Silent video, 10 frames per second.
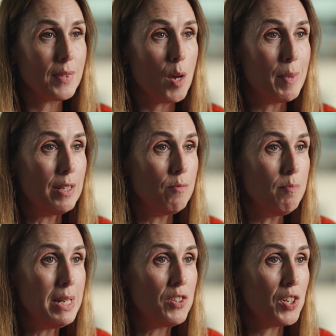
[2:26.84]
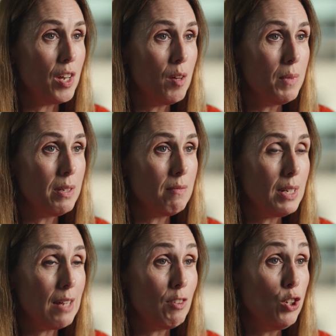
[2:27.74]
come in mid-term and
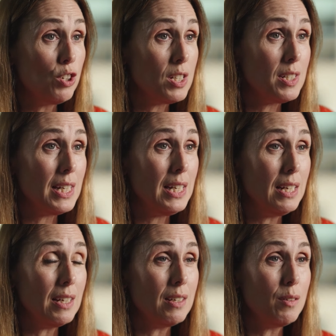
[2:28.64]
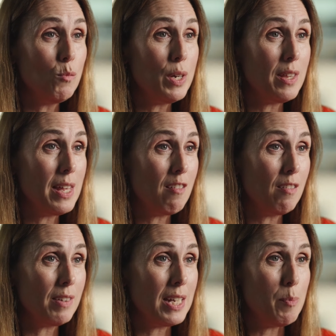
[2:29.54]
have a look to see whether
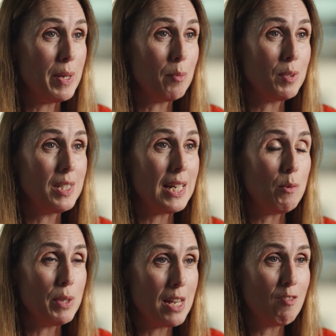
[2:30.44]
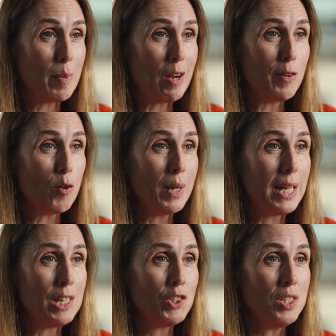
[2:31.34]
they're keeping up to date with their repairing
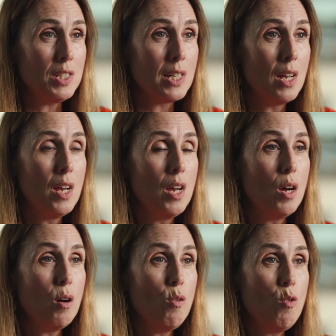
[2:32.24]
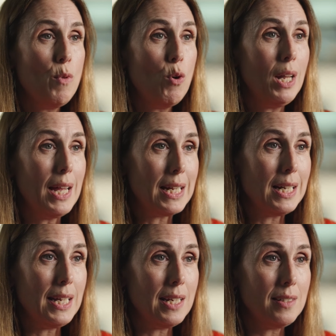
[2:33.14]
obligations. Or more
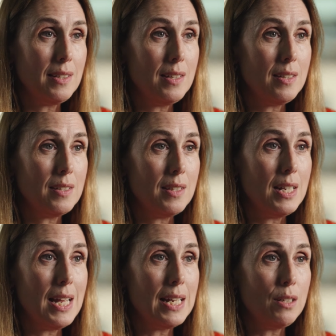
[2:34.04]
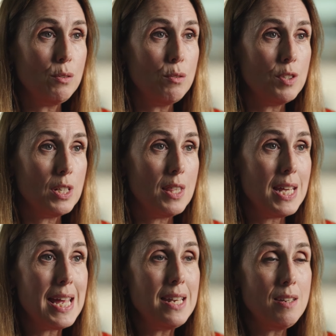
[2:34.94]
likely is that the landlord, at
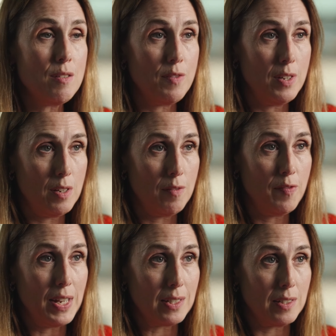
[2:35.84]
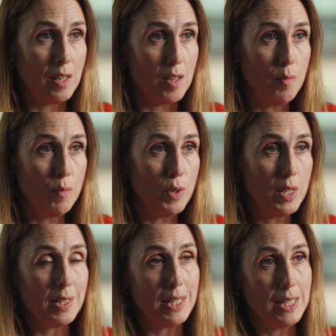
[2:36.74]
the end of the fixed term, when
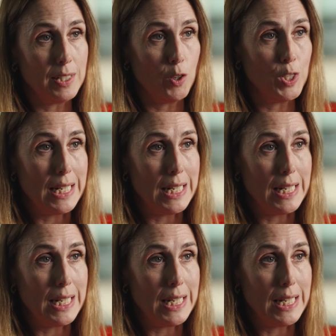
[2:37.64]
the tenant is going to